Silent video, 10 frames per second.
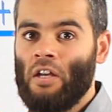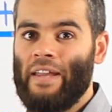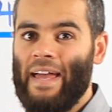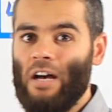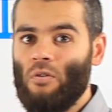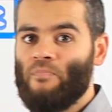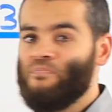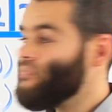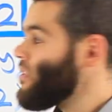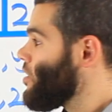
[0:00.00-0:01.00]
Now,
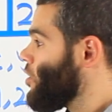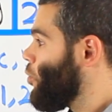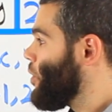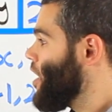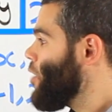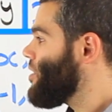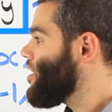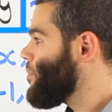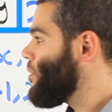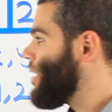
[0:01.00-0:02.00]
we know what the
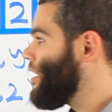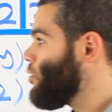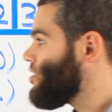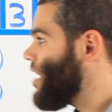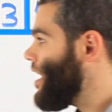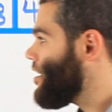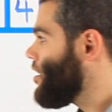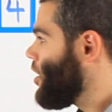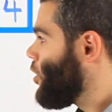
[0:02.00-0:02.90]
number plane looks like.